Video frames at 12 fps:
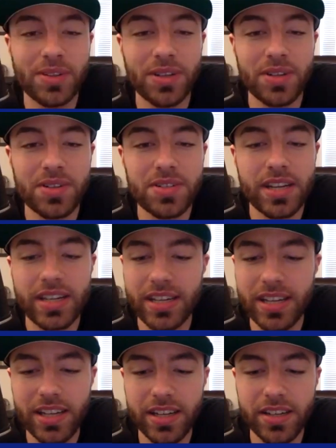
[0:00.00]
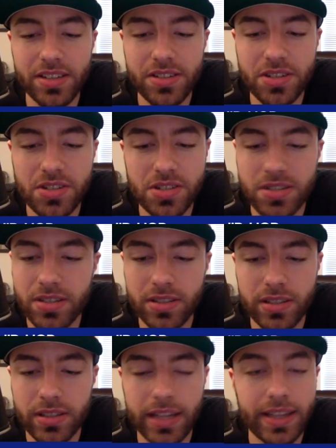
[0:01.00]
does and and just
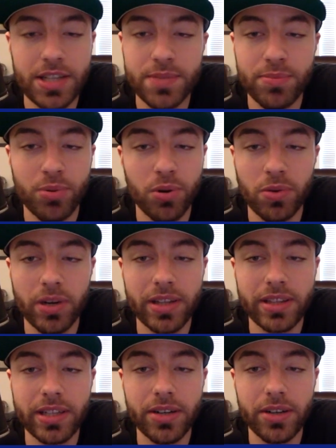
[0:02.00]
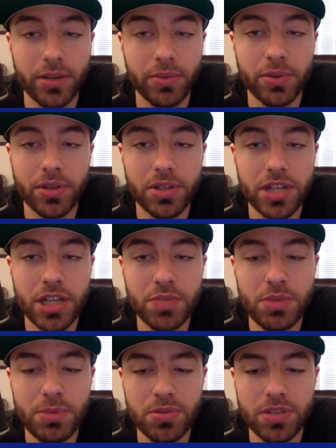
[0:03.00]
that that's important right there it could really change
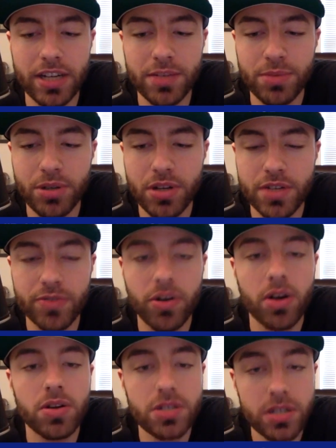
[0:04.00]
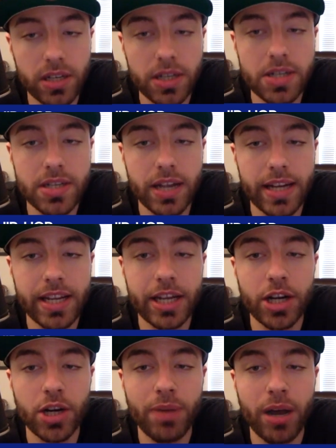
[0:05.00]
people's lives but as far as because i did
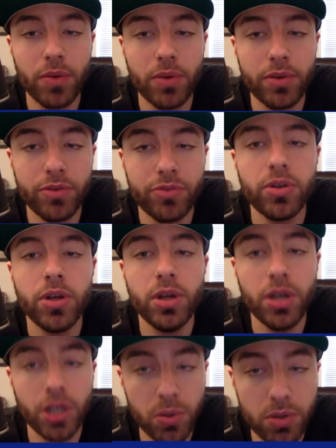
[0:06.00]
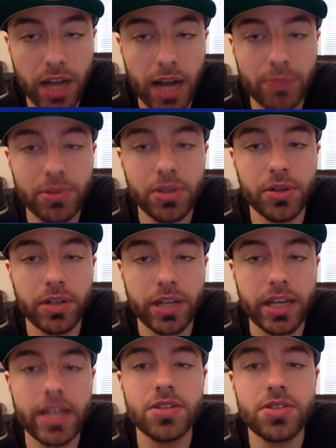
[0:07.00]
hear about with you adopting your
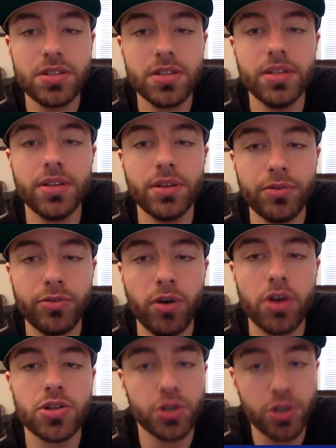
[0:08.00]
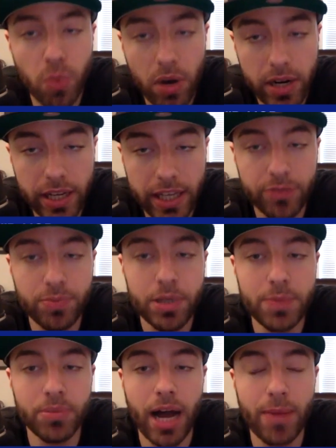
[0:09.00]
kids foster you want to give
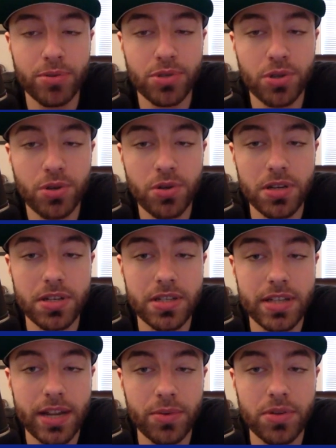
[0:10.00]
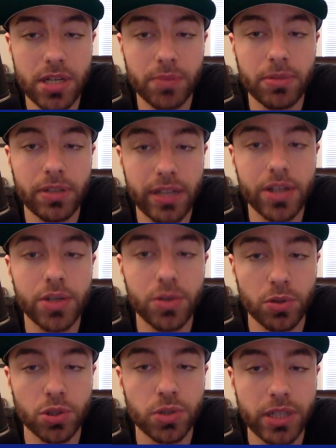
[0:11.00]
people opportunities that was something that you
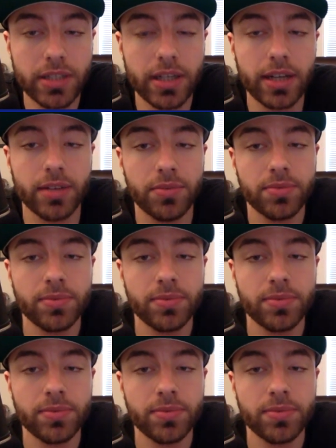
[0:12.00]
were strict on